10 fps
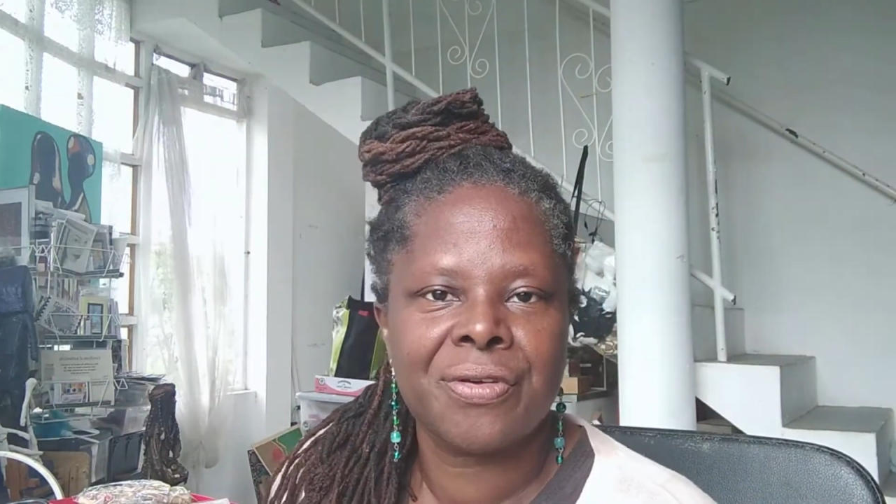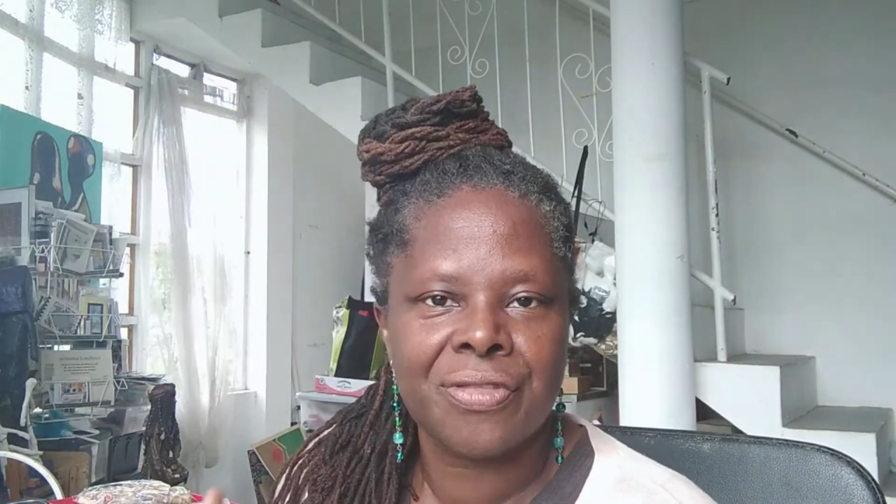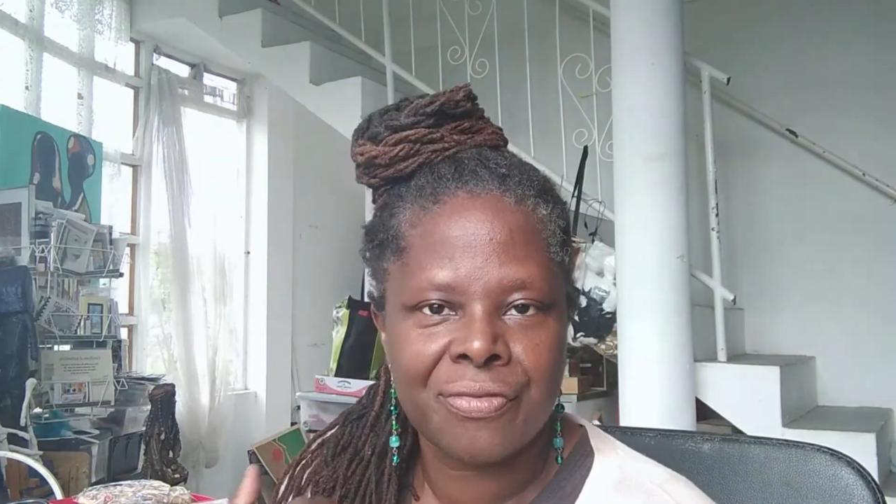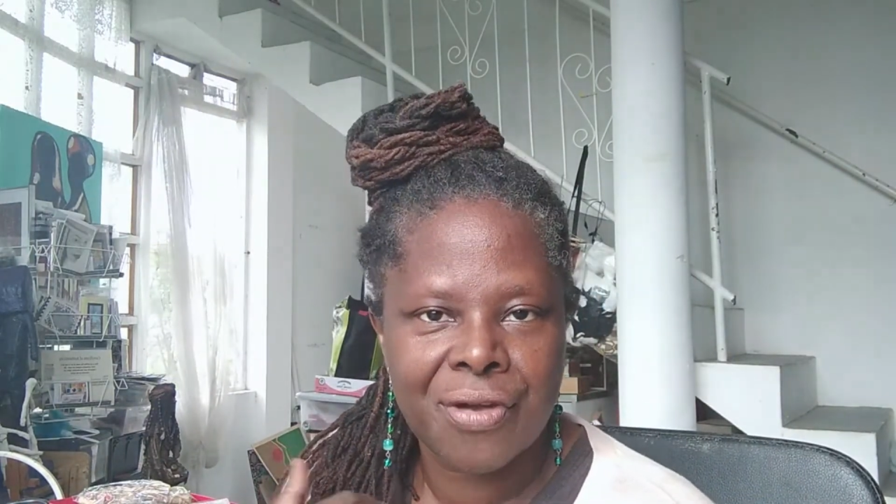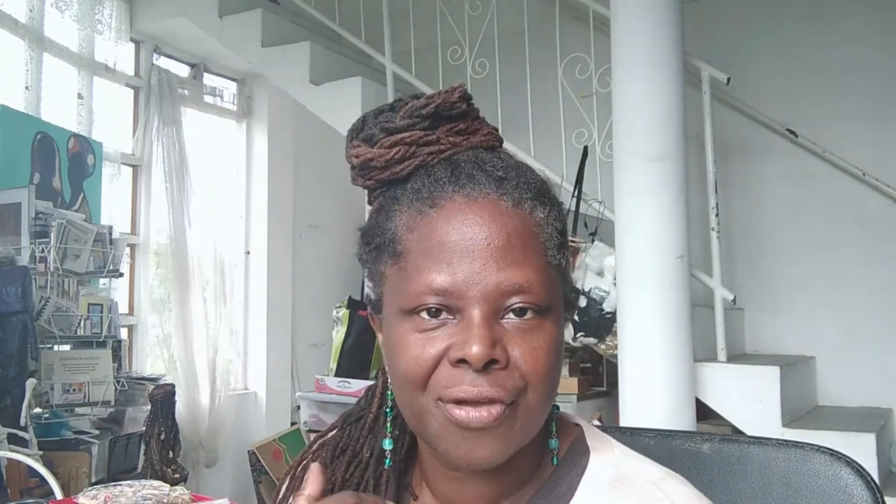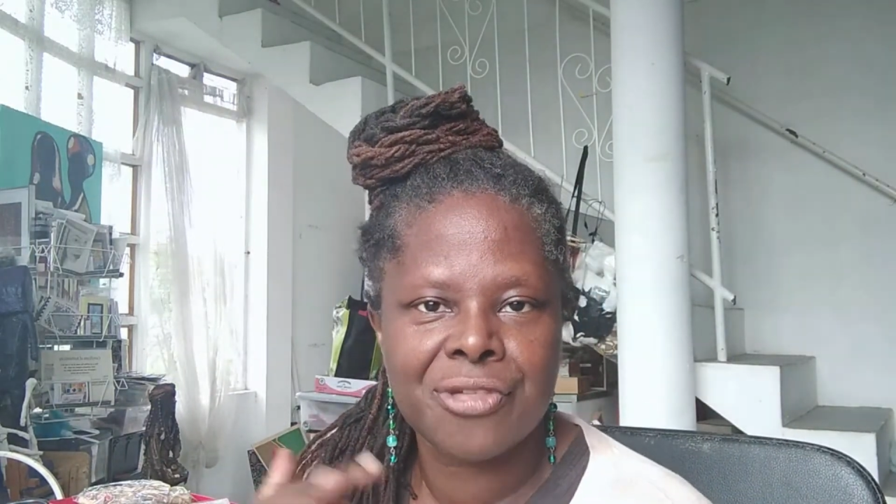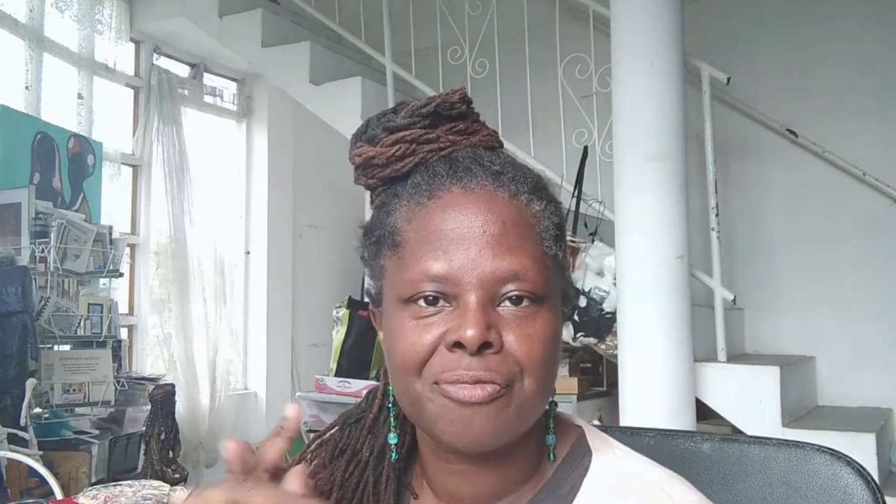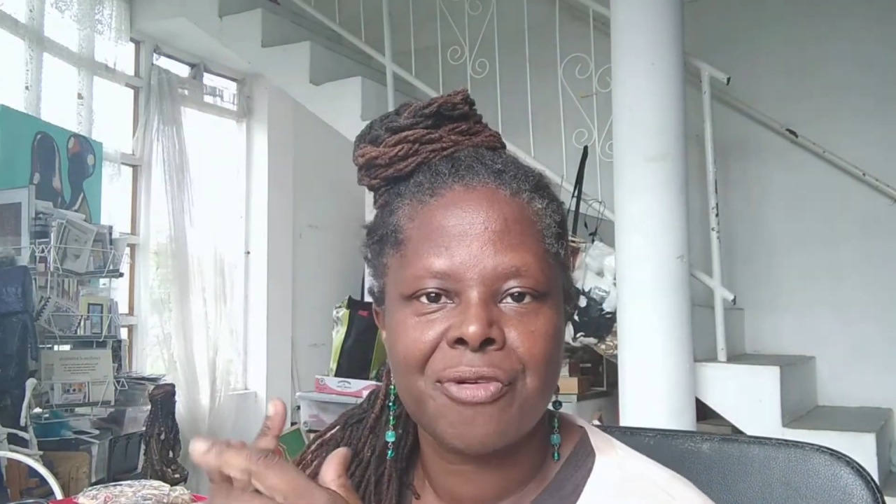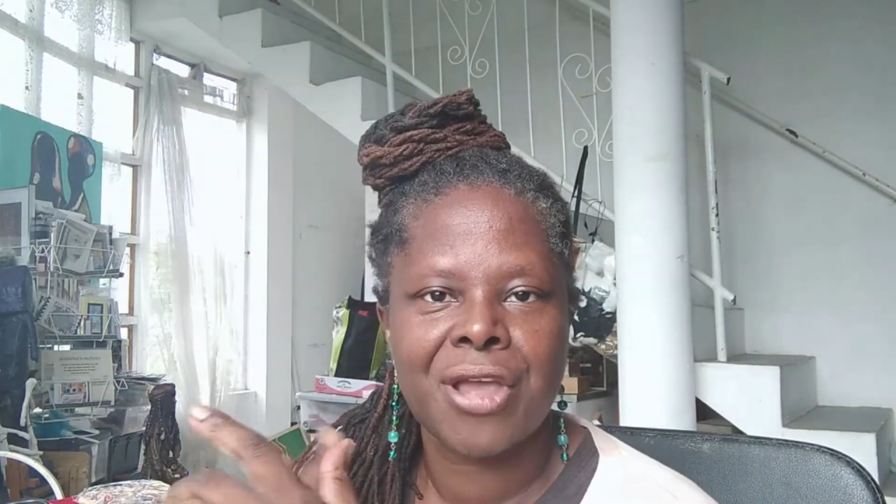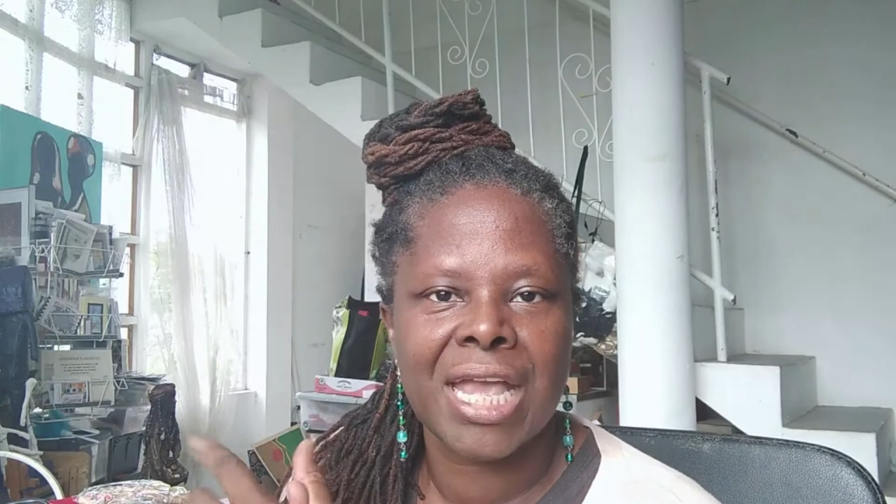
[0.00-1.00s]
The
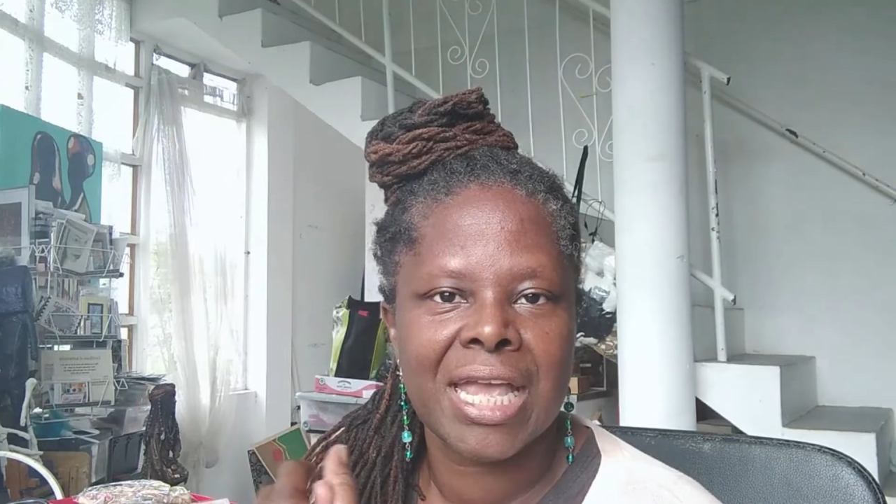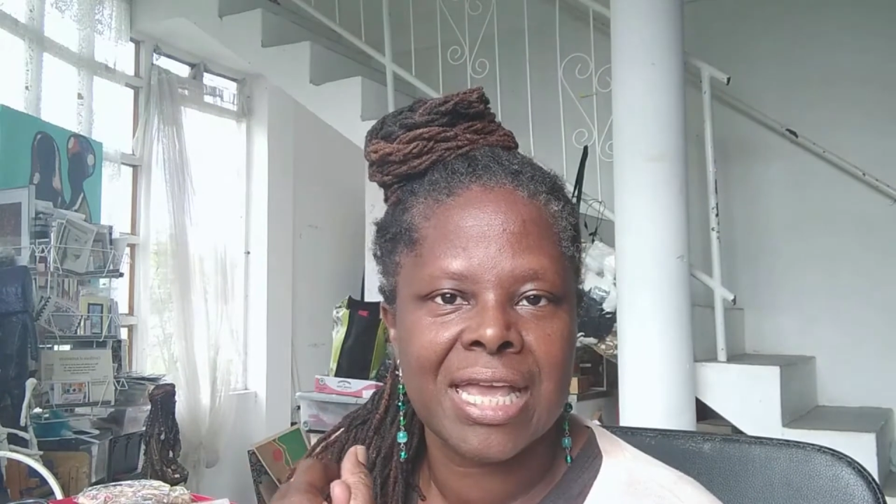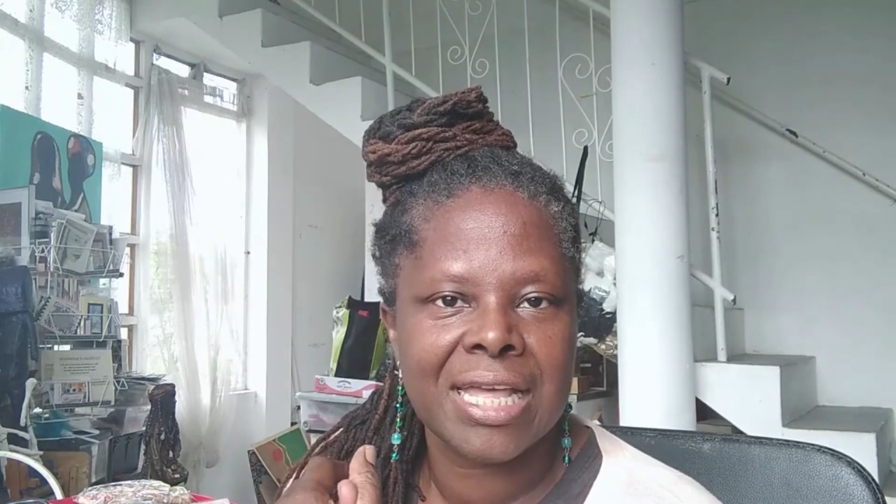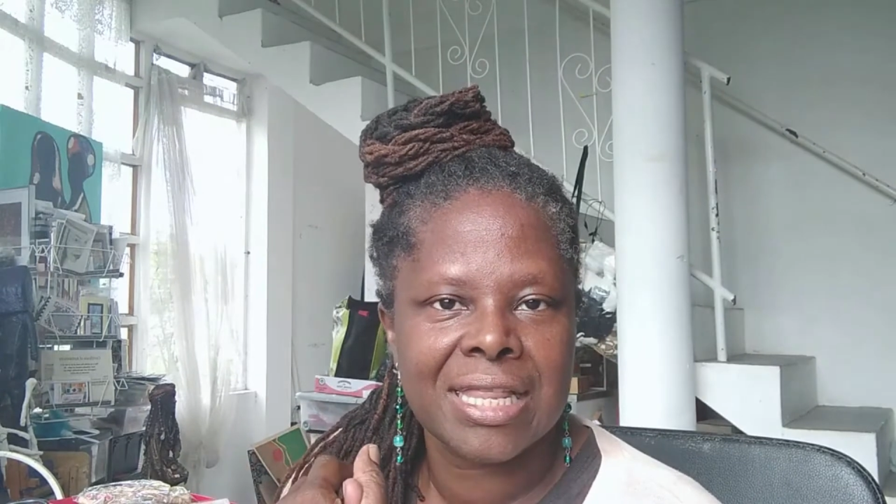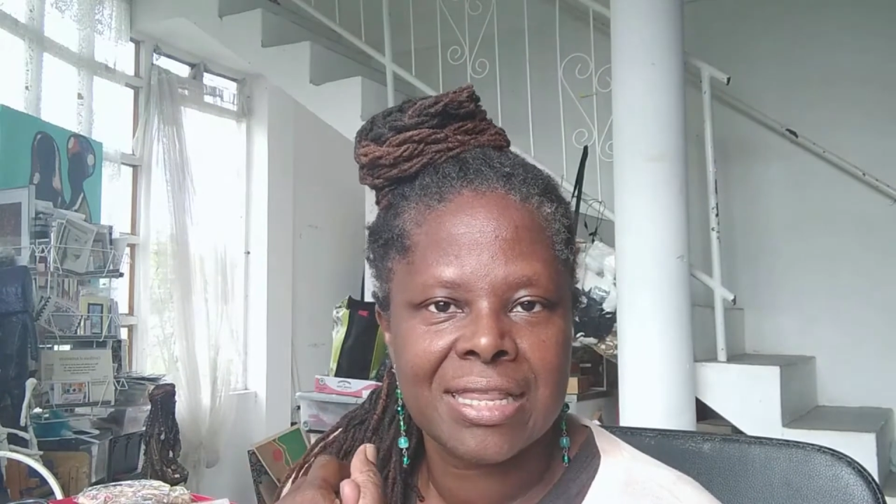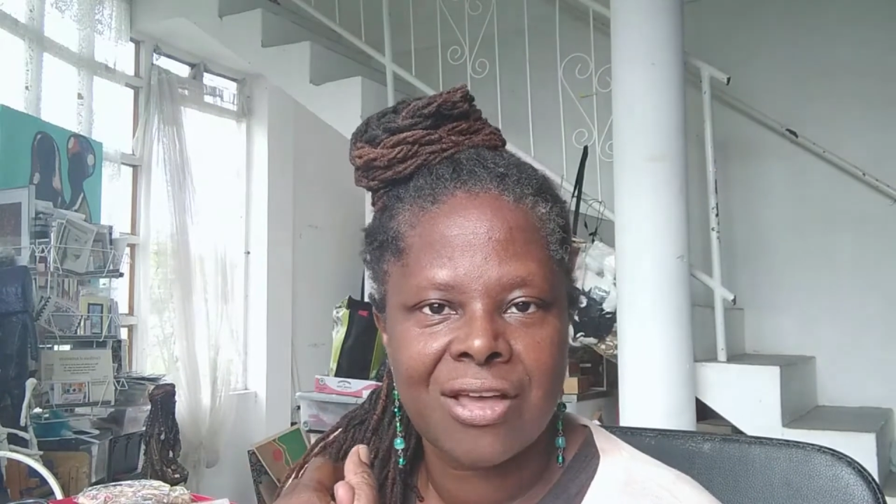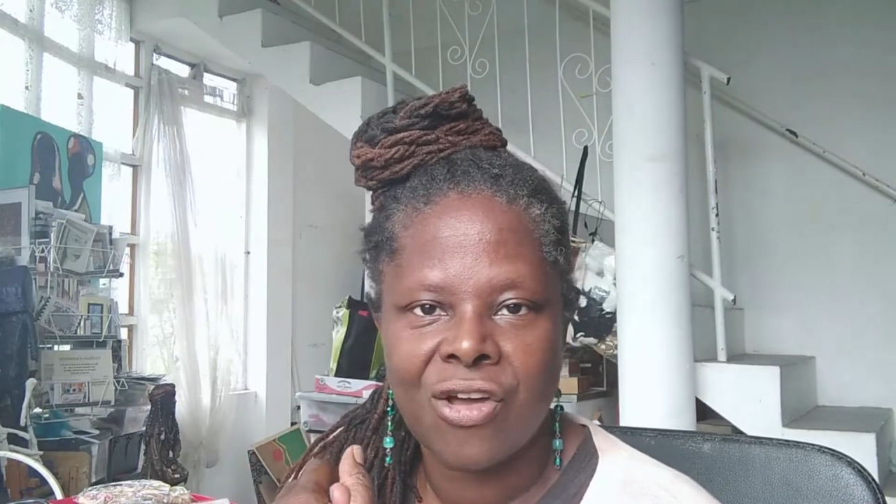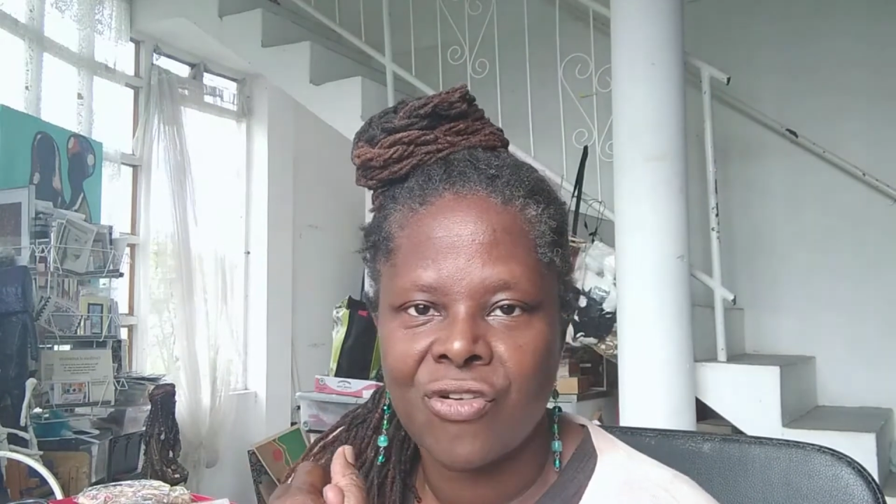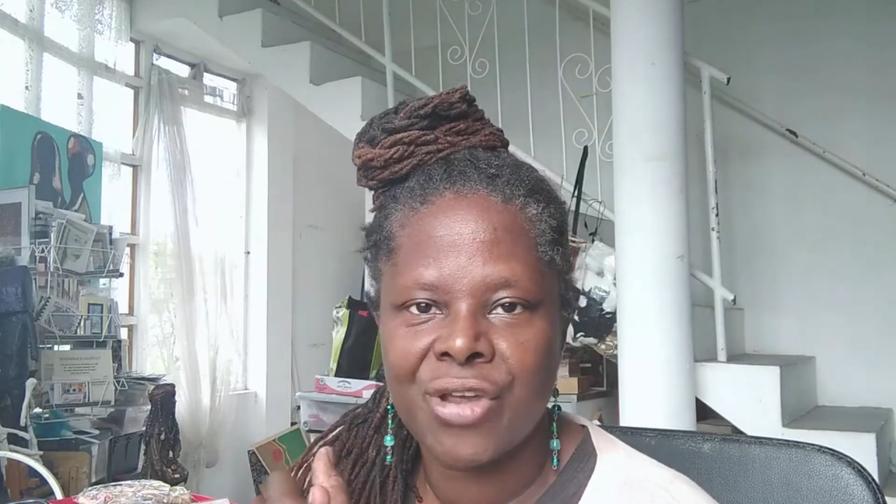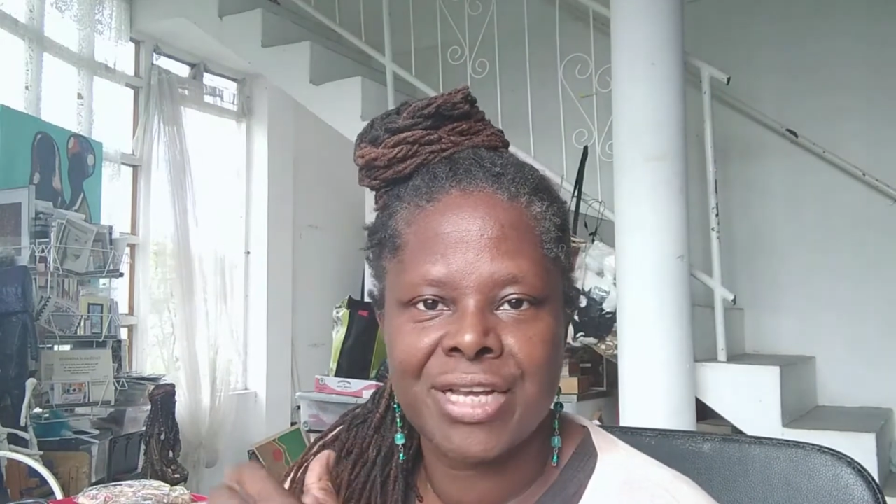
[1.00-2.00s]
rosemary, the
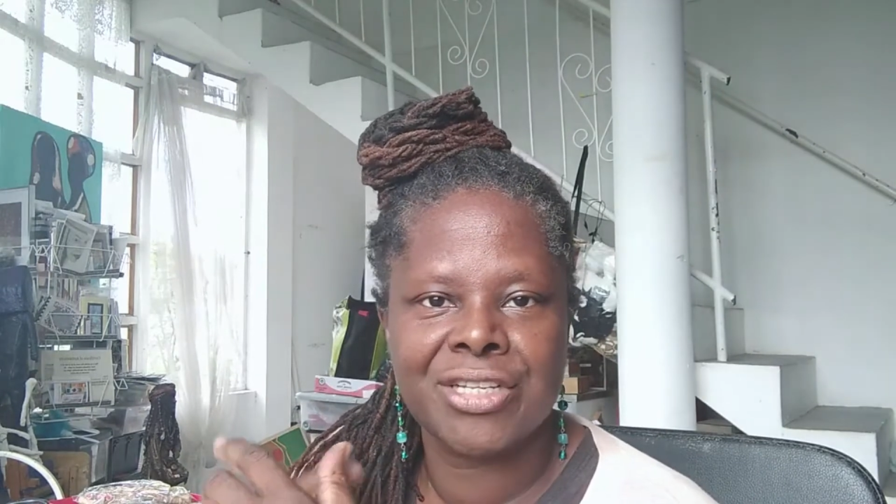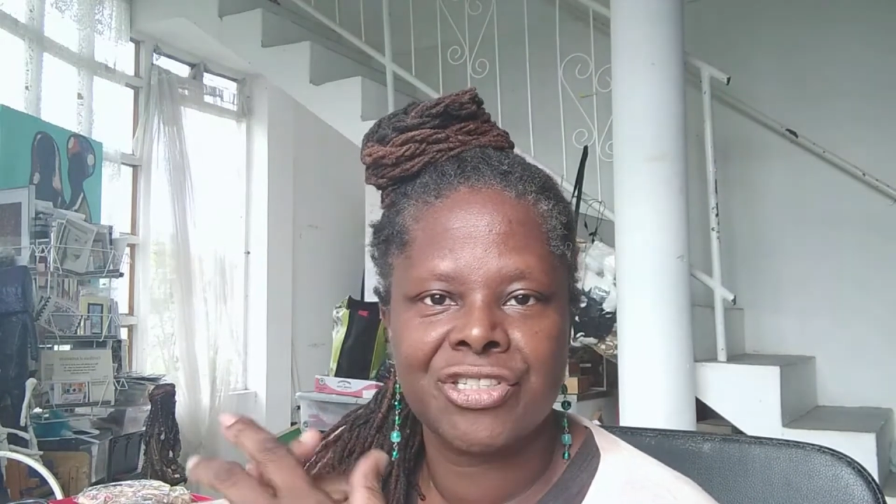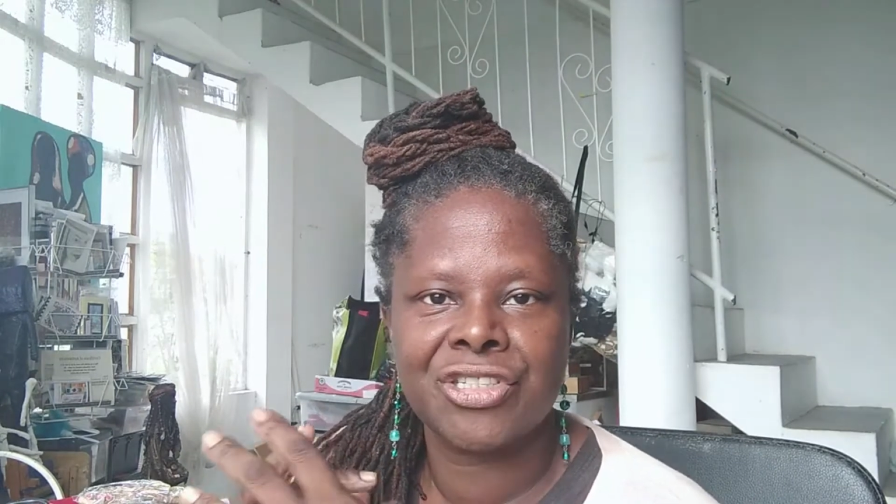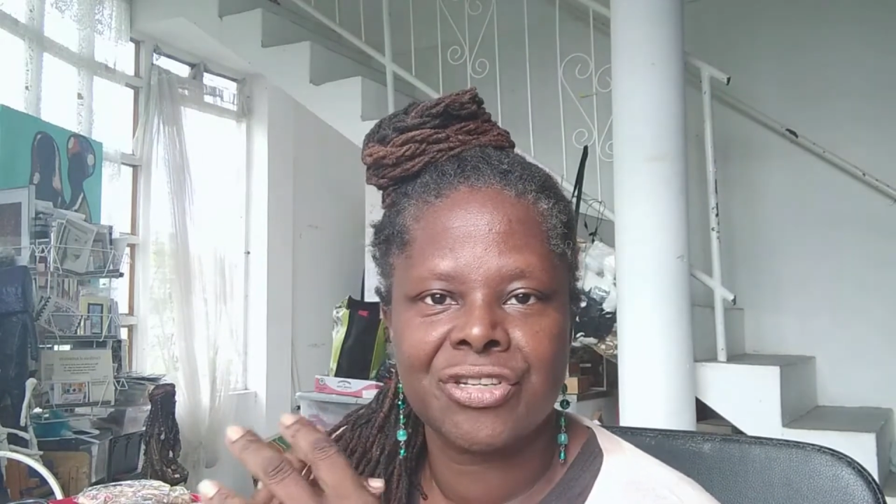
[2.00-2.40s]
orange,